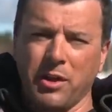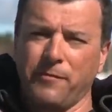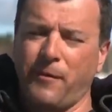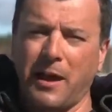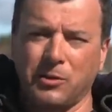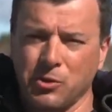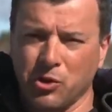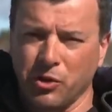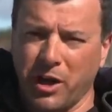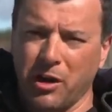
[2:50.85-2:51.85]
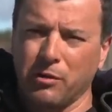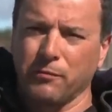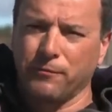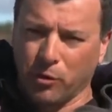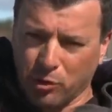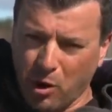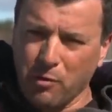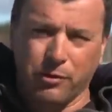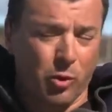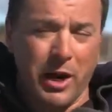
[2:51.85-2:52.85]
of the factors are there for
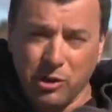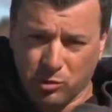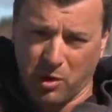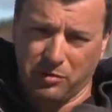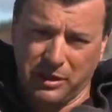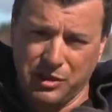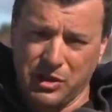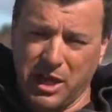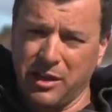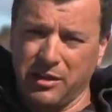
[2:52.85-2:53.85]
growth, great growth, they say.